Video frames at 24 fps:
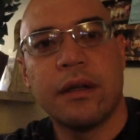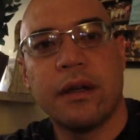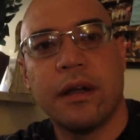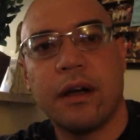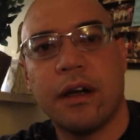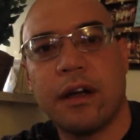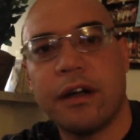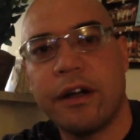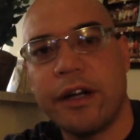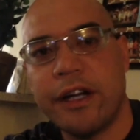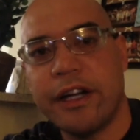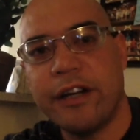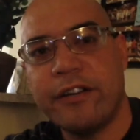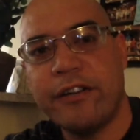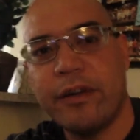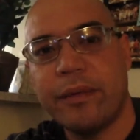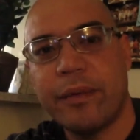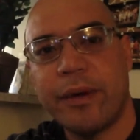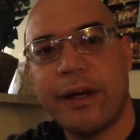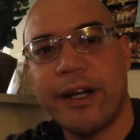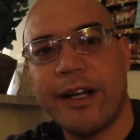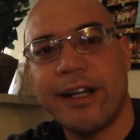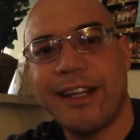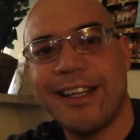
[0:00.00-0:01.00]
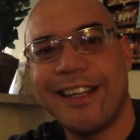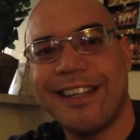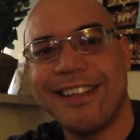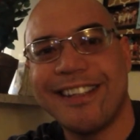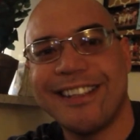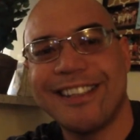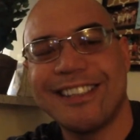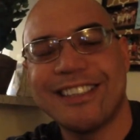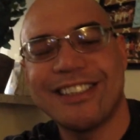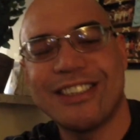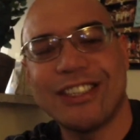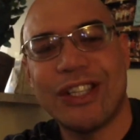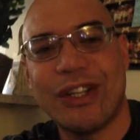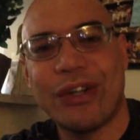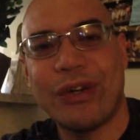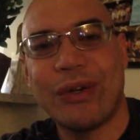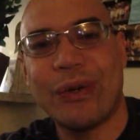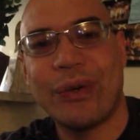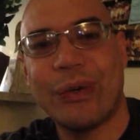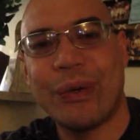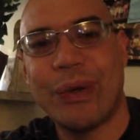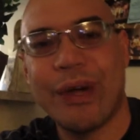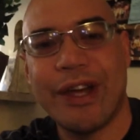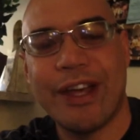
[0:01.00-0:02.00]
Alright, everybody.
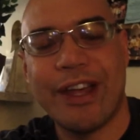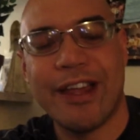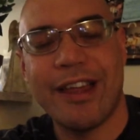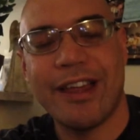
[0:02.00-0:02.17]
So